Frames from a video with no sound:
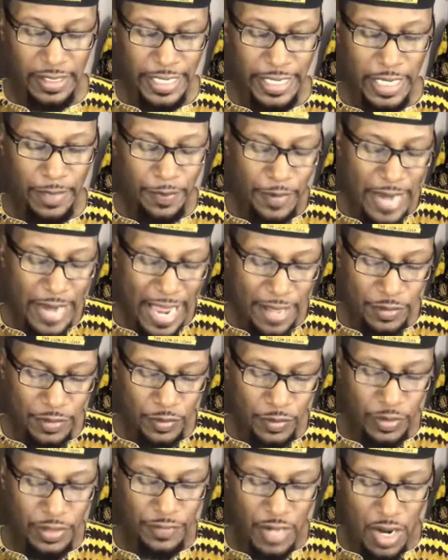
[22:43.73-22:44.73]
he perhaps
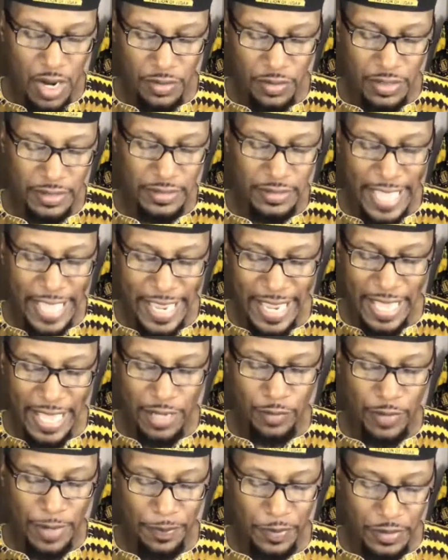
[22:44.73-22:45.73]
would have known that they had
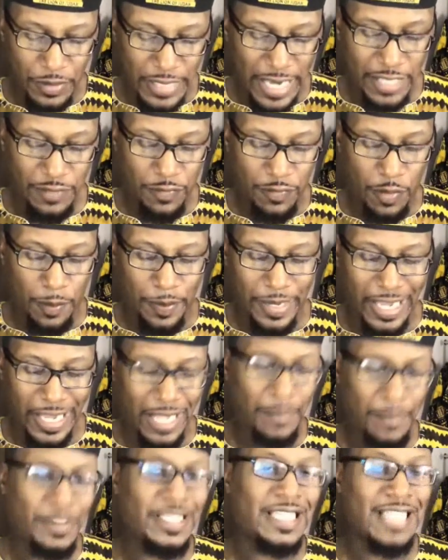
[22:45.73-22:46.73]
a reputation for
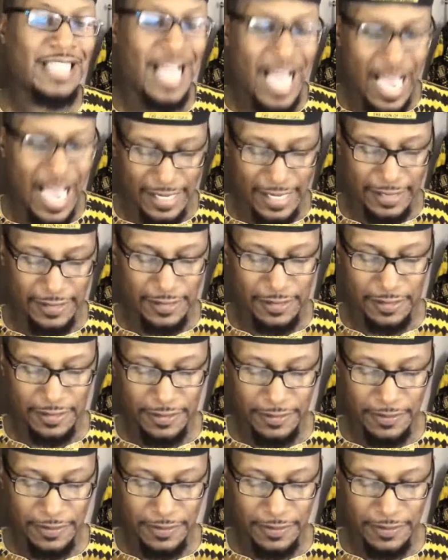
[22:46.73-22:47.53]
being dishonest.